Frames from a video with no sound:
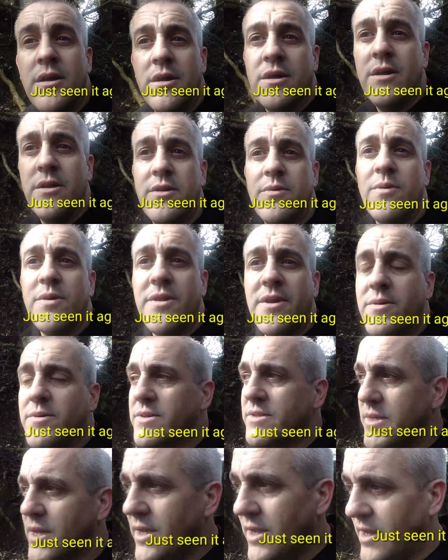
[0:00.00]
don't know what that
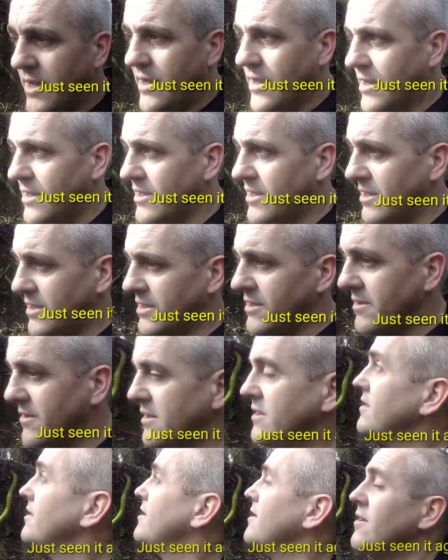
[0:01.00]
was.
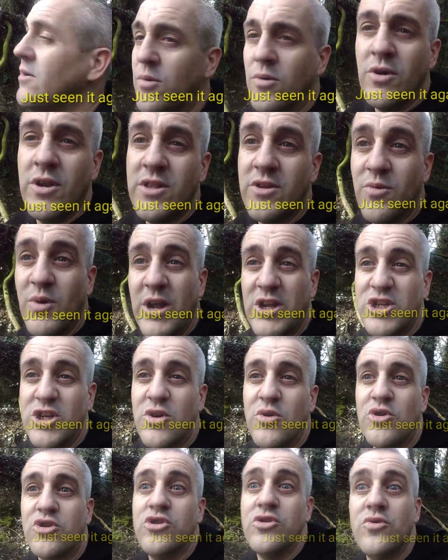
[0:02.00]
We're actually
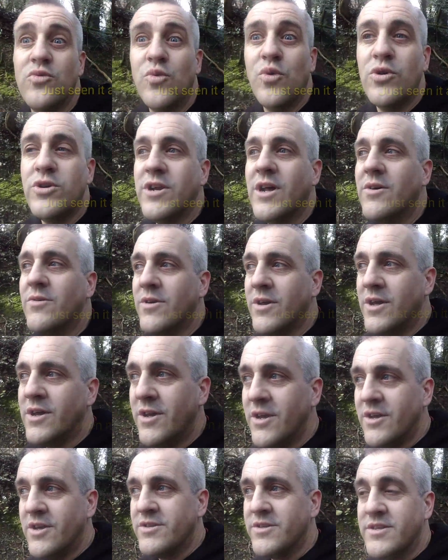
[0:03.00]
going through the wood now.
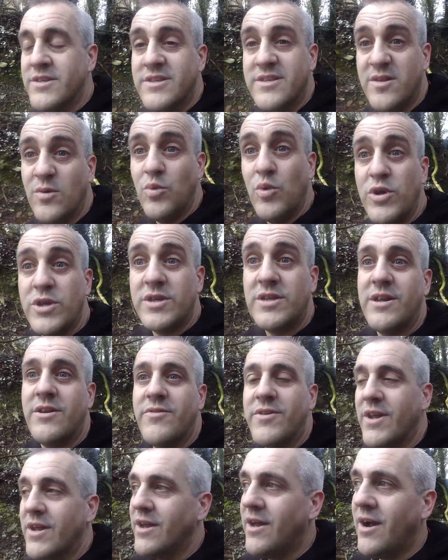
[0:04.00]
So this is the wooded
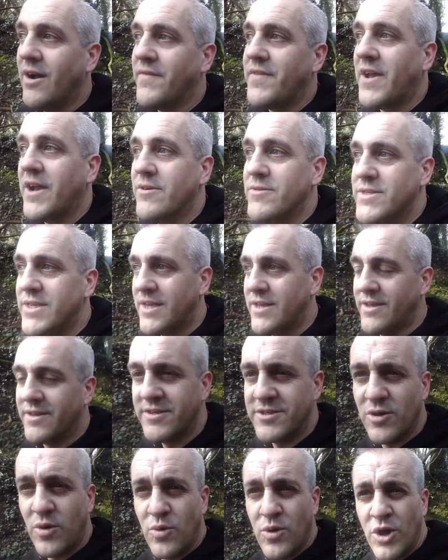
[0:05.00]
area of the house.
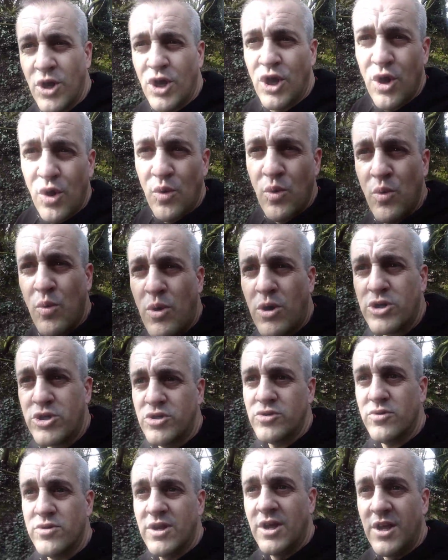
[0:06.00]
So we walk
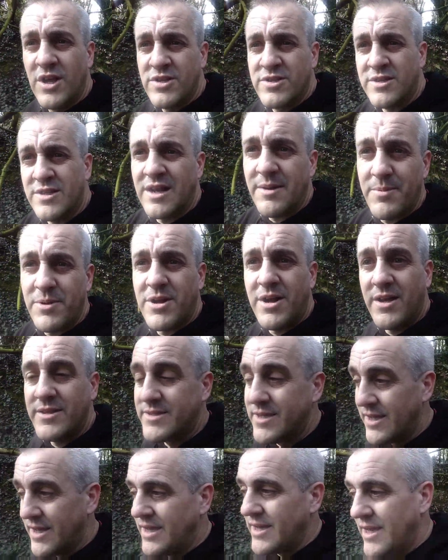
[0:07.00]
through it. So the
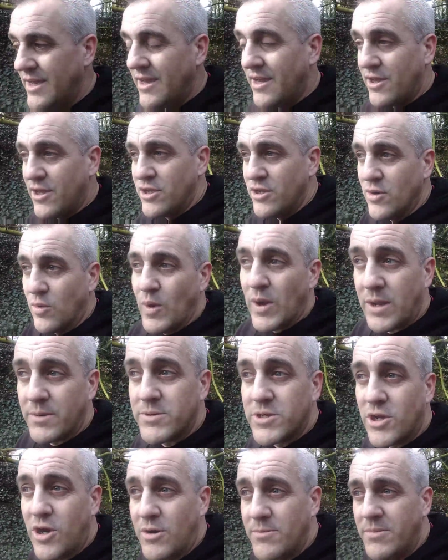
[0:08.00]
leprechauns, you're
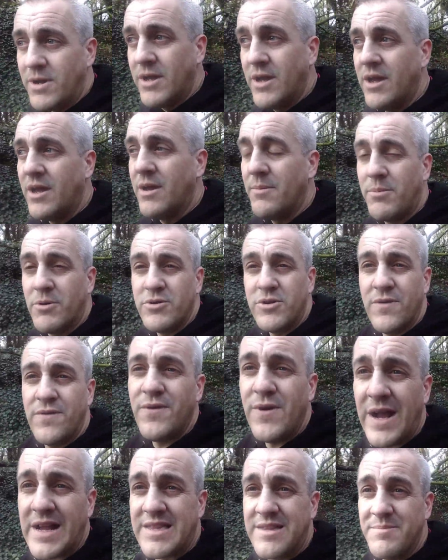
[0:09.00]
welcome to come, but if
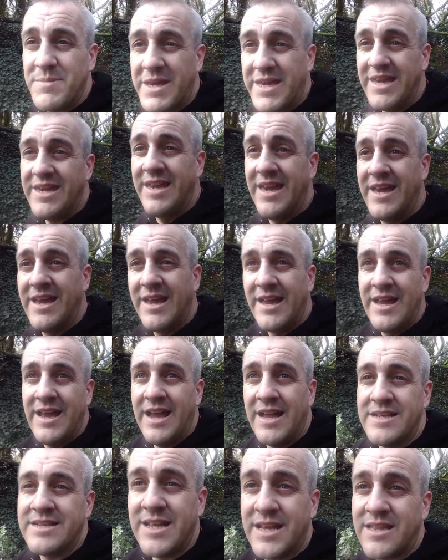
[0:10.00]
you act the Mickey
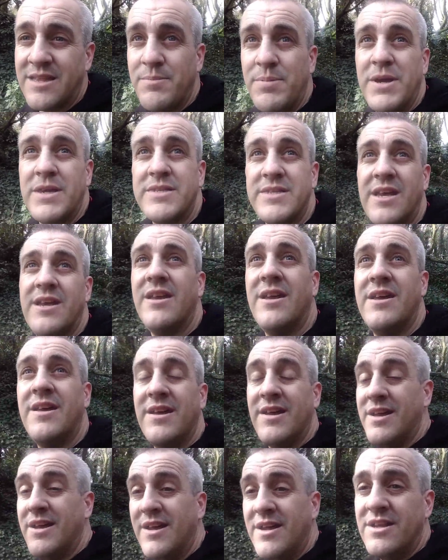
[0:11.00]
and take the piss,
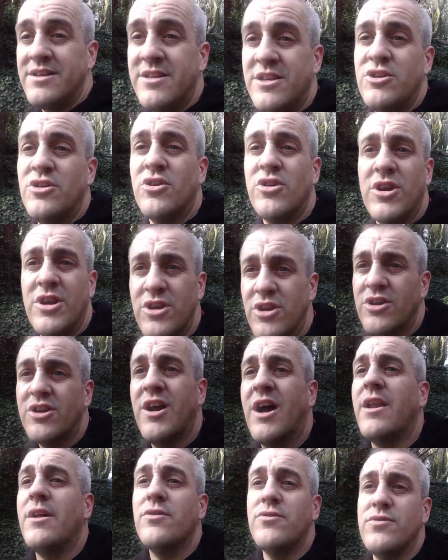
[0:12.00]
then you're
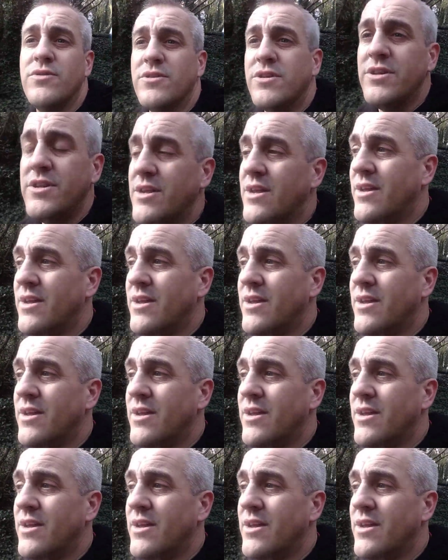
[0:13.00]
gone out of it.